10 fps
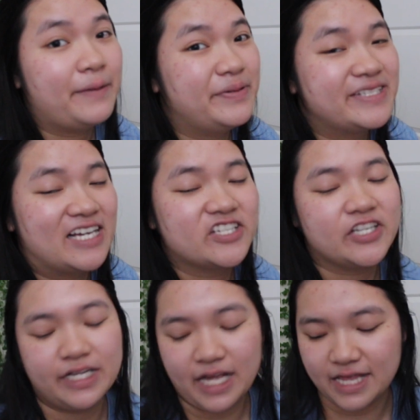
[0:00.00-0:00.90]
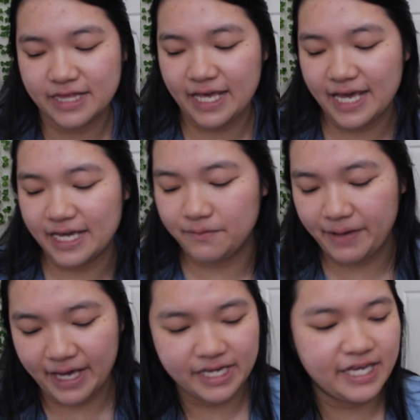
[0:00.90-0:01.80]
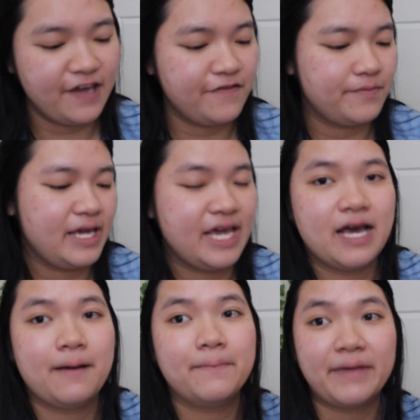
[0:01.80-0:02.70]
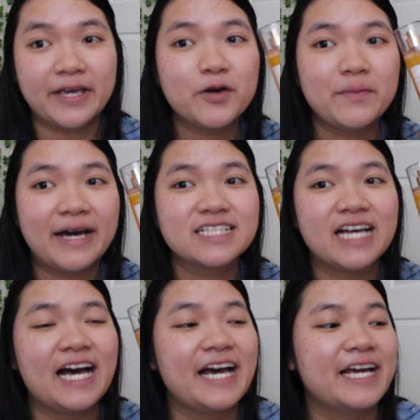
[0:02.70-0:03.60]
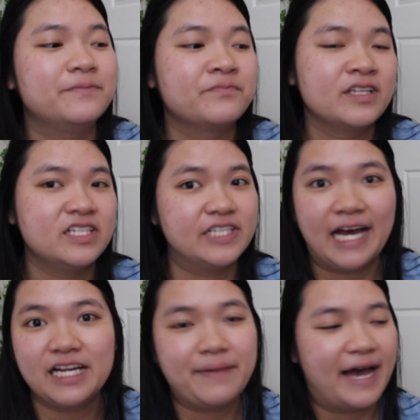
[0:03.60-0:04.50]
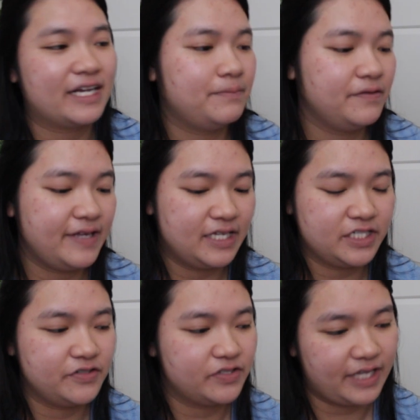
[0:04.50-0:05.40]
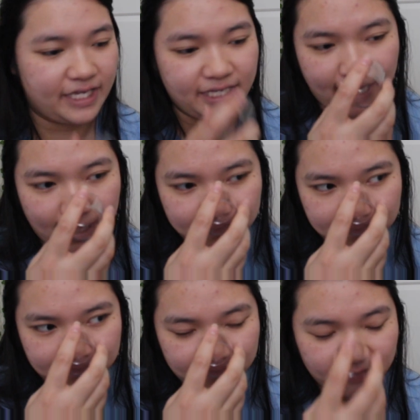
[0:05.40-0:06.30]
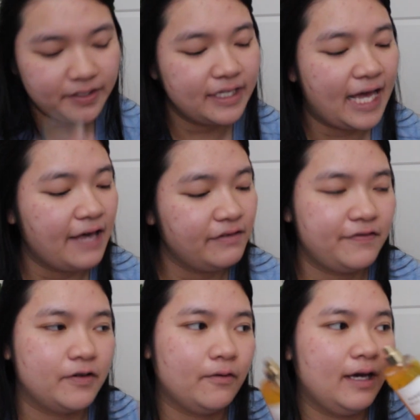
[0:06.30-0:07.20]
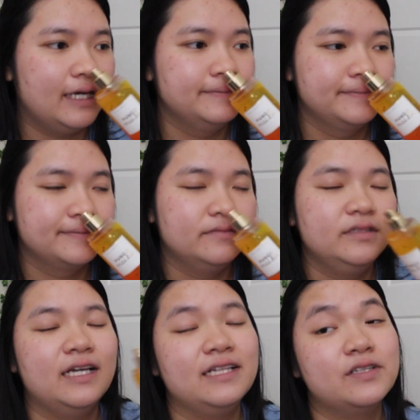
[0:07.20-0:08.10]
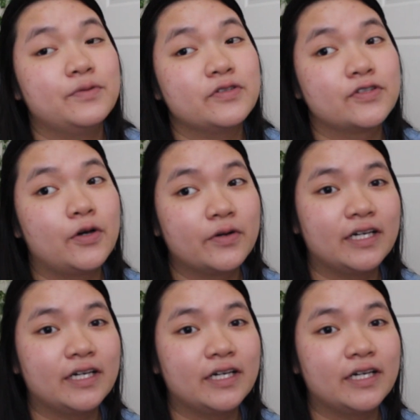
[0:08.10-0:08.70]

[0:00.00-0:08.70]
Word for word: my possession. And then Peggy gave me Mango Mai Tai. She had a backup of it and she was just like, yeah, you can have it if you want. And it smells so